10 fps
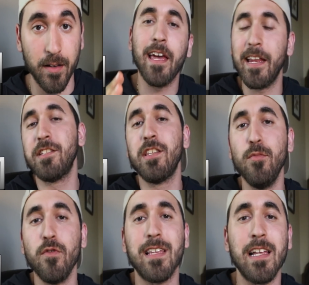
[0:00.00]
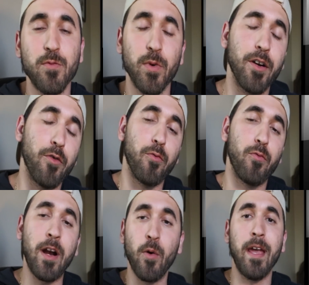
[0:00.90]
Getting into the movesets, we're gonna
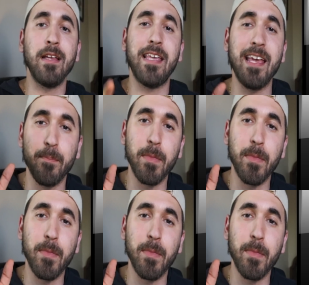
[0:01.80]
right away take